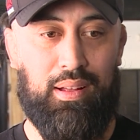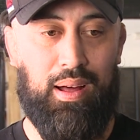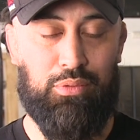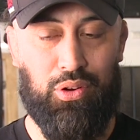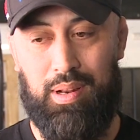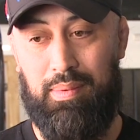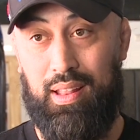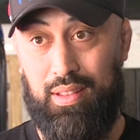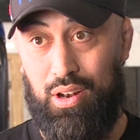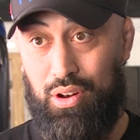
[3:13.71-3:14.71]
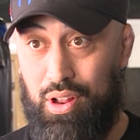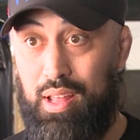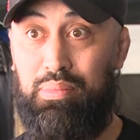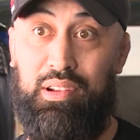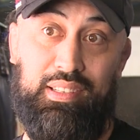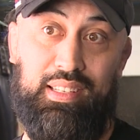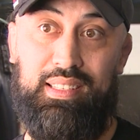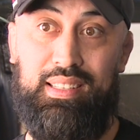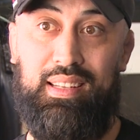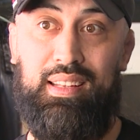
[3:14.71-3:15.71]
I'm talking about the learning
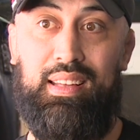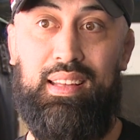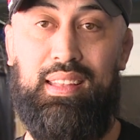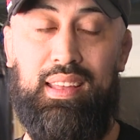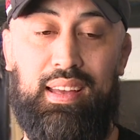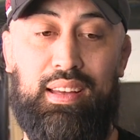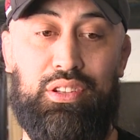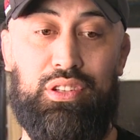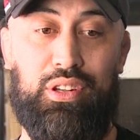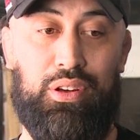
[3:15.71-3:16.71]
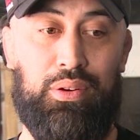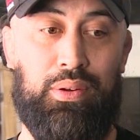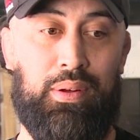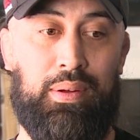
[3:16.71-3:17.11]
process. Yeah. So